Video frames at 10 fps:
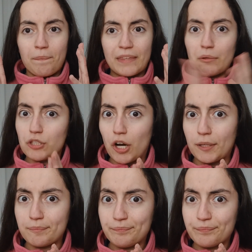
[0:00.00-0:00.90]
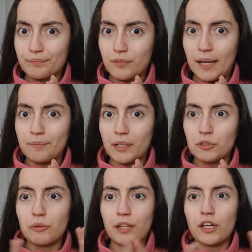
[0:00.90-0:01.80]
it was hard, right? It
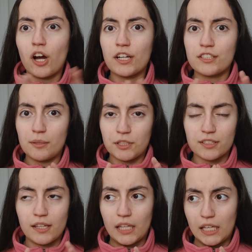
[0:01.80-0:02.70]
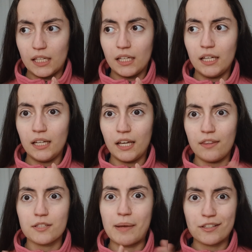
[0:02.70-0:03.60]
was one of the hardest subjects in
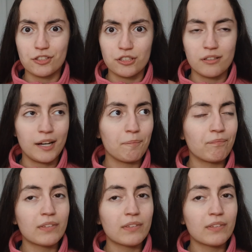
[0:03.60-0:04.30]
this master's degree.